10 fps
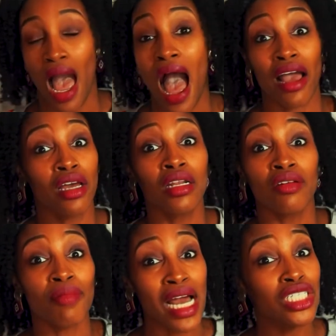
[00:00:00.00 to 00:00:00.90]
I couldn't
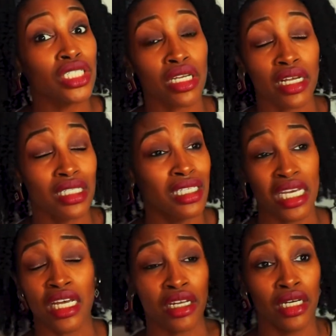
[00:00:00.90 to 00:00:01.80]
imagine
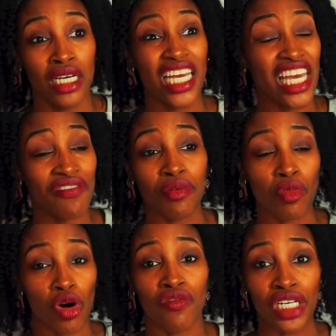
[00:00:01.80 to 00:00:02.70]
seeing even
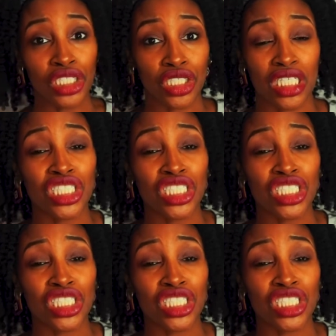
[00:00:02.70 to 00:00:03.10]
more vendors.